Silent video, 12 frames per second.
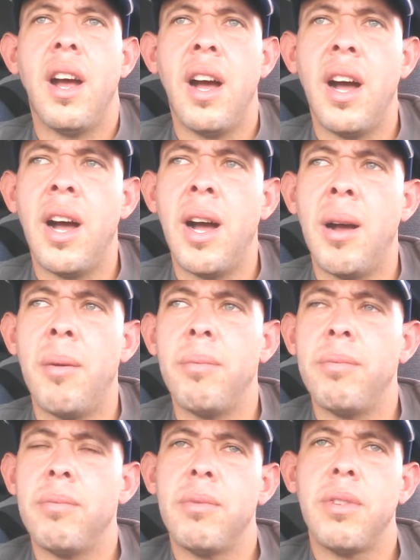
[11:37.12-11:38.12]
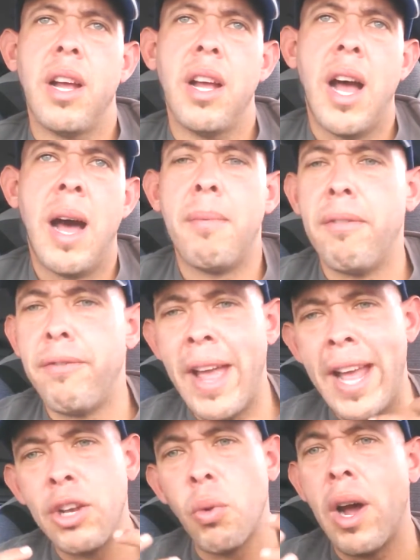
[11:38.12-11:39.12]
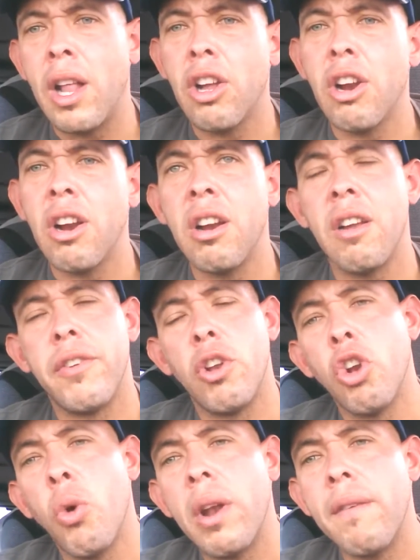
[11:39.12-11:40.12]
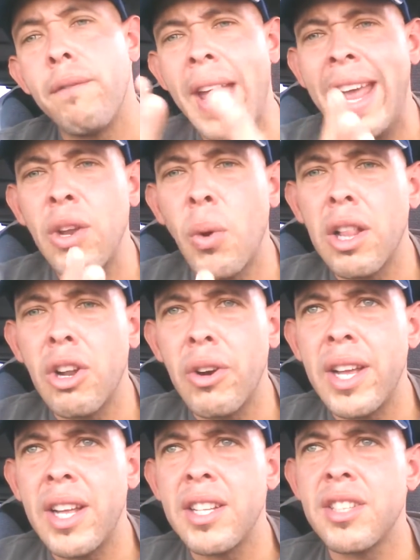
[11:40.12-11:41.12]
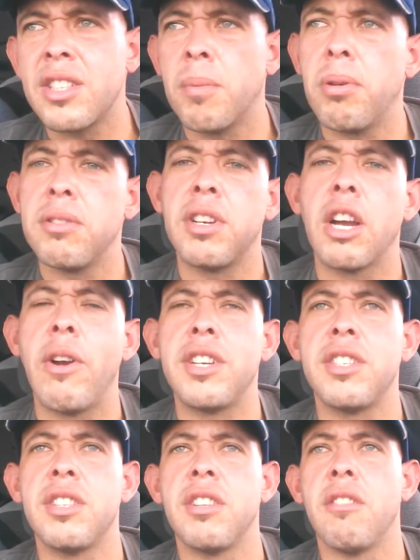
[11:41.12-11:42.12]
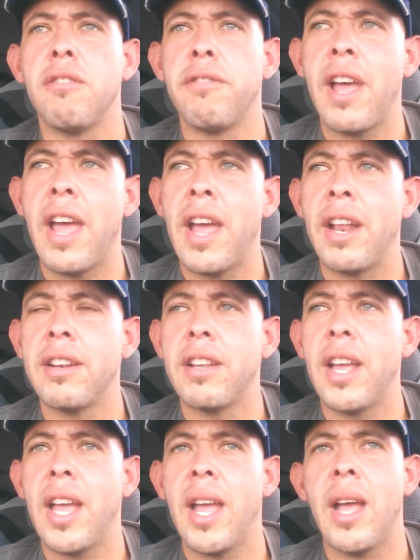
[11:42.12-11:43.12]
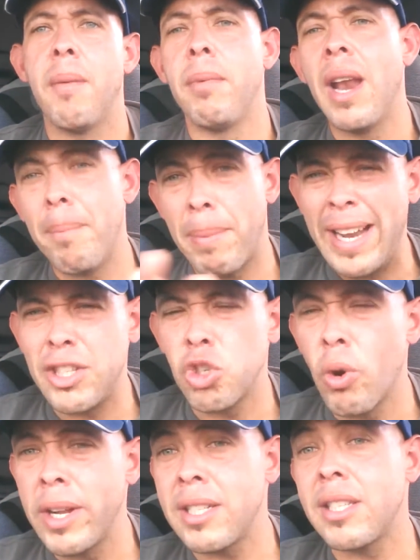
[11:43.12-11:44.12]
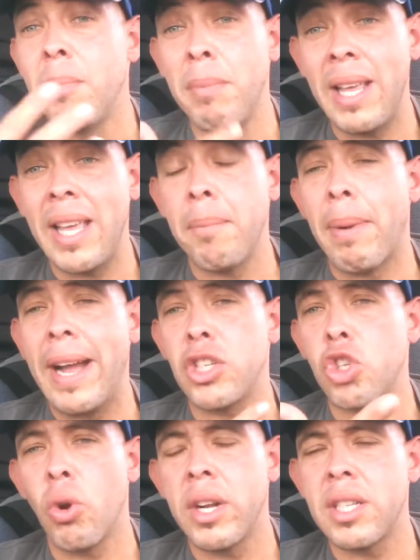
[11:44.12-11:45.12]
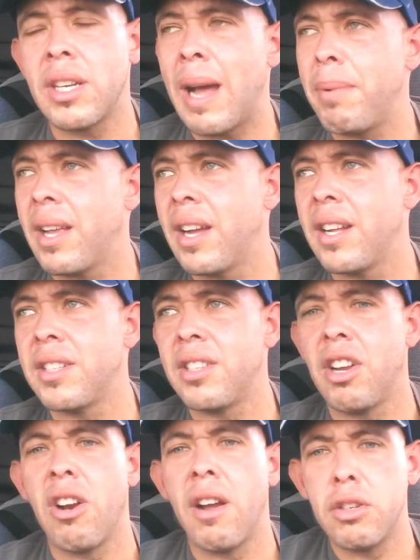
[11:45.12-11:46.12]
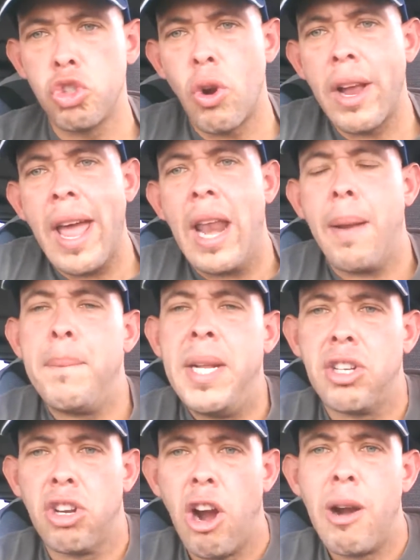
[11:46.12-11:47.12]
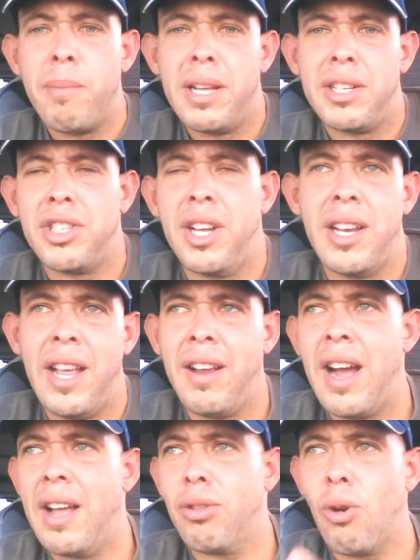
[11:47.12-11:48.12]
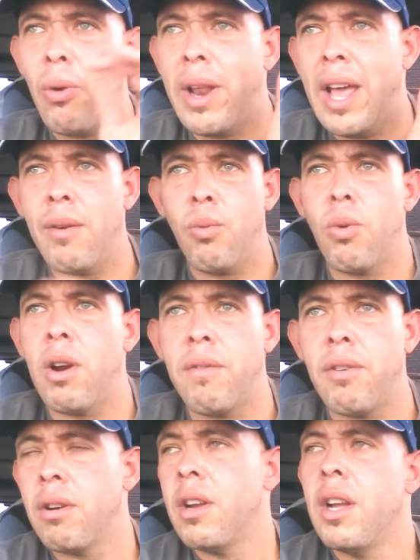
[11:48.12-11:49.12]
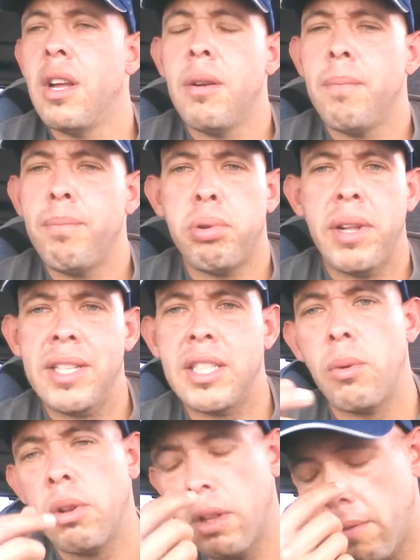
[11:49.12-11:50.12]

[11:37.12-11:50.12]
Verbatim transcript: Um, I'm a van dweller. If you don't know what a van dweller is, it's a person that crashes in their van. Uh, not by choice to me, by choice, not because they're a drug addict piece of garbage and they got thrown out of wherever place they were